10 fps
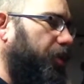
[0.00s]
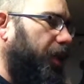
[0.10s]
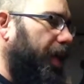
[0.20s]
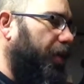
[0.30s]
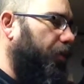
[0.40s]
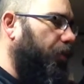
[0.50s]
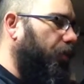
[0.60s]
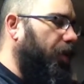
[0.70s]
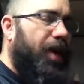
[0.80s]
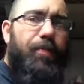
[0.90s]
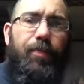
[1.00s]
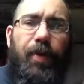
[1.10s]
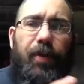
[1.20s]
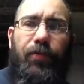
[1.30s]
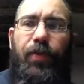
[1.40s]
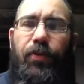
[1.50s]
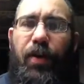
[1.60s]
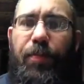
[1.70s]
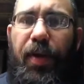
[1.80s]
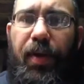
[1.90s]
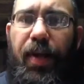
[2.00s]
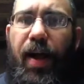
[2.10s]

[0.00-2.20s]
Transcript: that when I'm building for dripping,